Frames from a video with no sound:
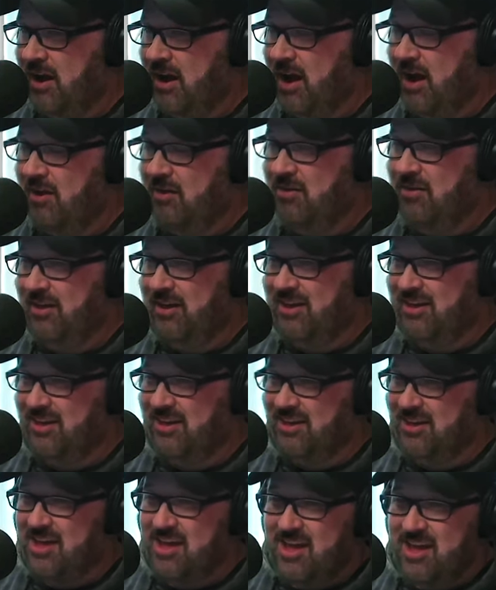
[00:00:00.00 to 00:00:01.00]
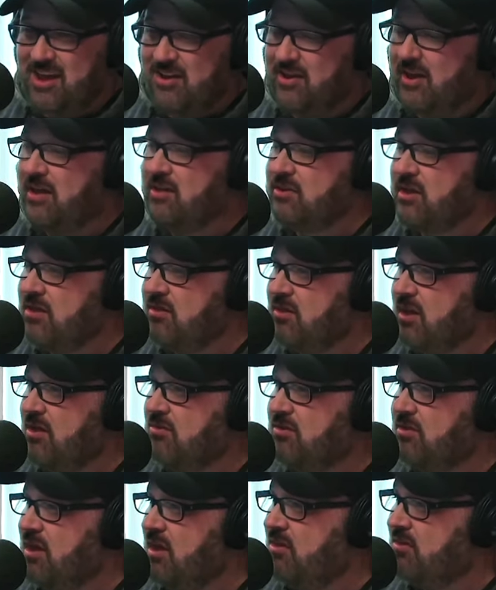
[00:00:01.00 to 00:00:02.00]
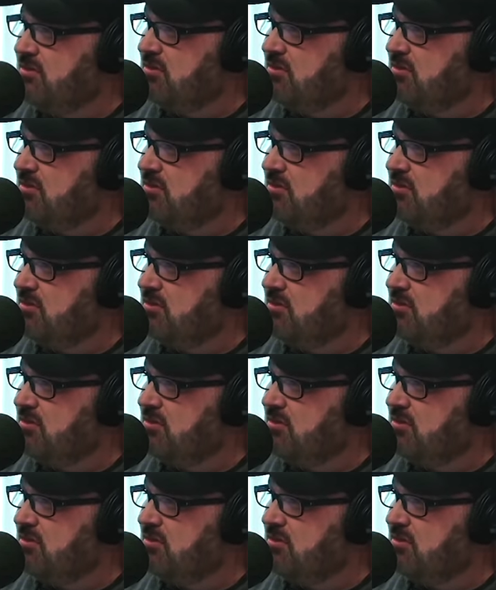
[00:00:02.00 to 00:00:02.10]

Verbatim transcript: I like it's